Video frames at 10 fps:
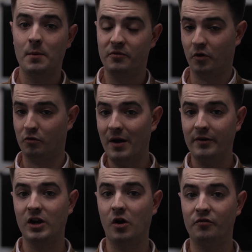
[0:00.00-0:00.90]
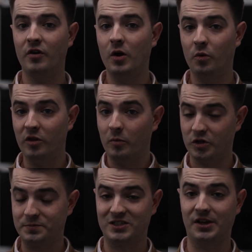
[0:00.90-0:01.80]
before rounding off with the more
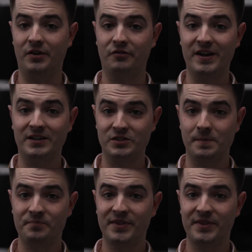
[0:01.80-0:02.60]
specific figures.